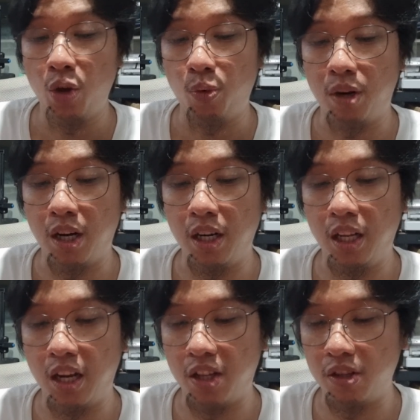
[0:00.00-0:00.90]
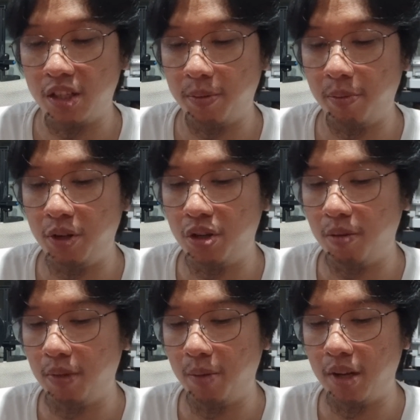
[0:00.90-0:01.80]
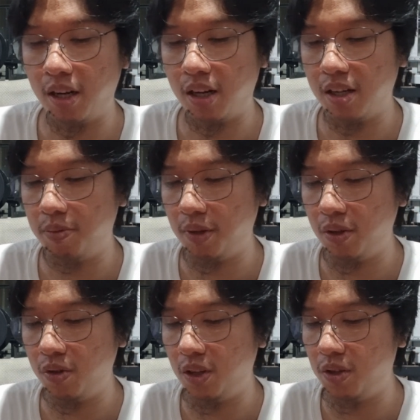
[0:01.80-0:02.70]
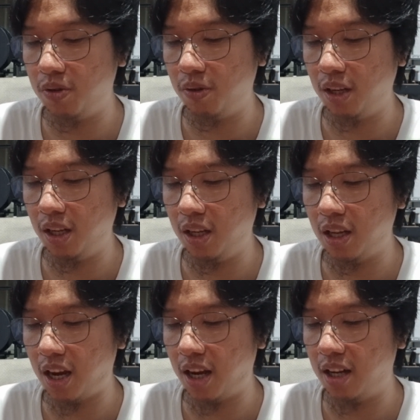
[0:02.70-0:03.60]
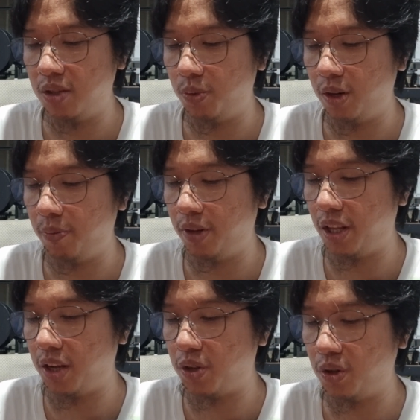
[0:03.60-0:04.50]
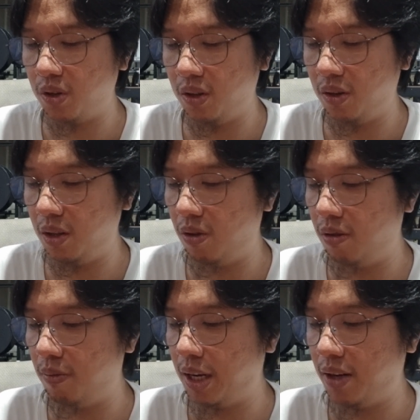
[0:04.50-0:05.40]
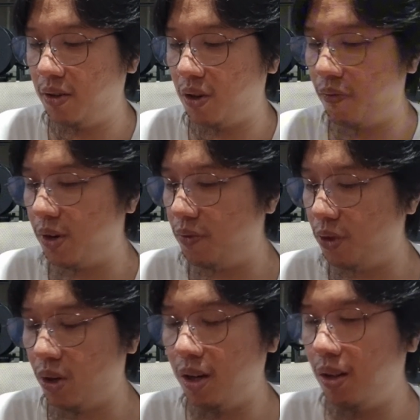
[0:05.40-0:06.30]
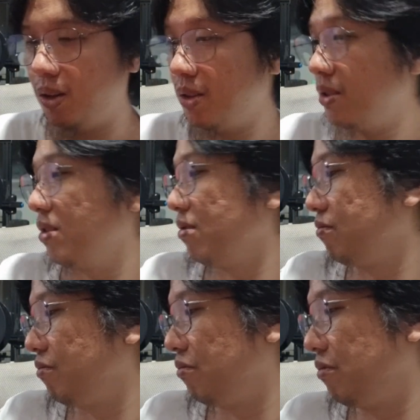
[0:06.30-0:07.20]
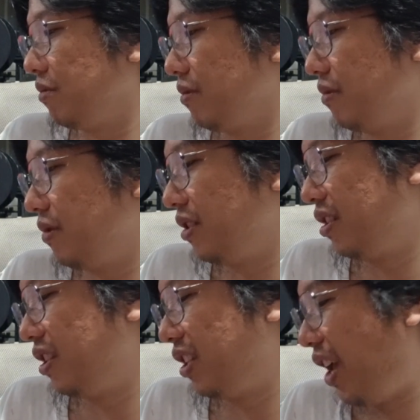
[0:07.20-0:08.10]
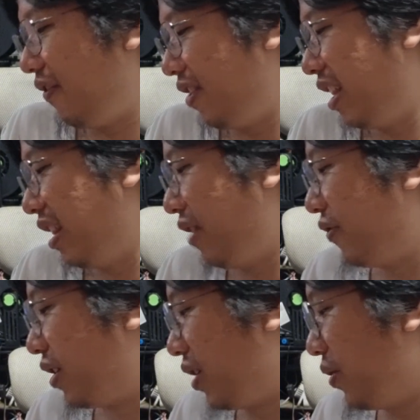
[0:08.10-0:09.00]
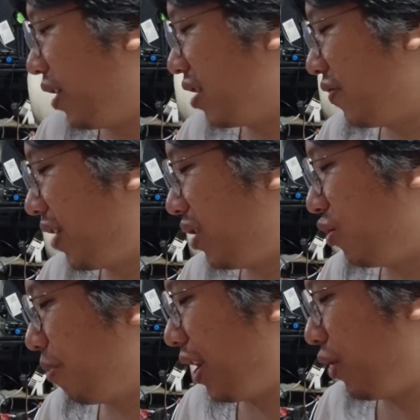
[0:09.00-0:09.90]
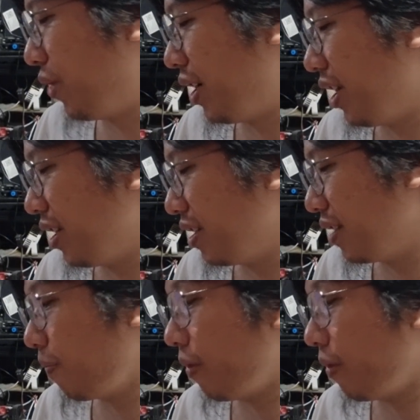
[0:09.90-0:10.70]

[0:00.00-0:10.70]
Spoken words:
Warning, adult supervision, blah blah, cars may use injury, aisles for protection, read all manuals, conform to all laws. Definitely for the US, far too many warnings.